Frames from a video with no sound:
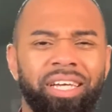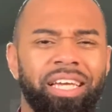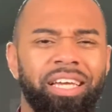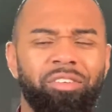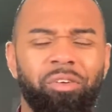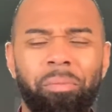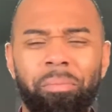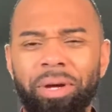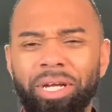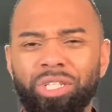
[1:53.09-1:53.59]
He
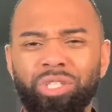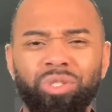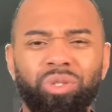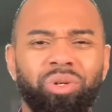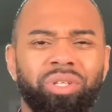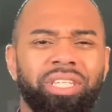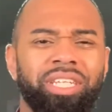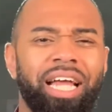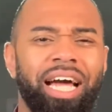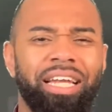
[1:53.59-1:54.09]
will make sure
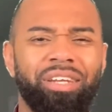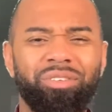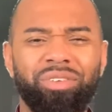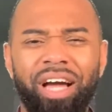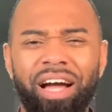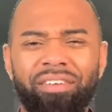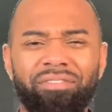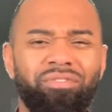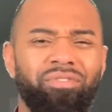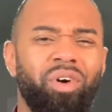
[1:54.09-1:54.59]
that I do
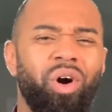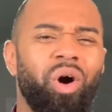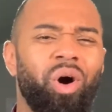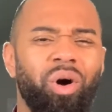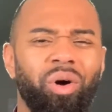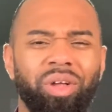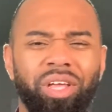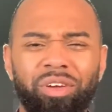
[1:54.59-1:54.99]
not fall.